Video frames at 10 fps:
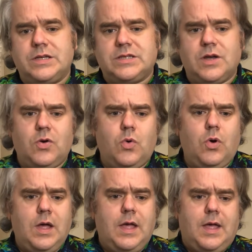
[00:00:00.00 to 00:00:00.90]

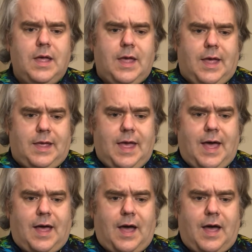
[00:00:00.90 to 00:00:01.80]
So,
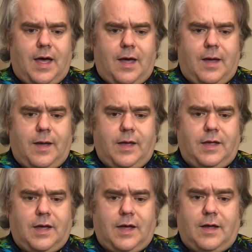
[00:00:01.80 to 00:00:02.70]
yeah,
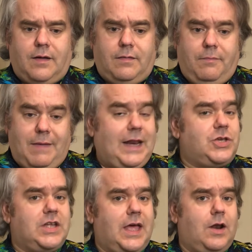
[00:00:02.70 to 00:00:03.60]
I
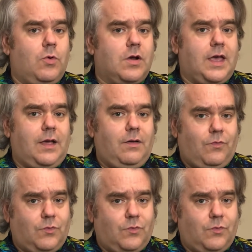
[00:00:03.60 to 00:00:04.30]
managed to get it working,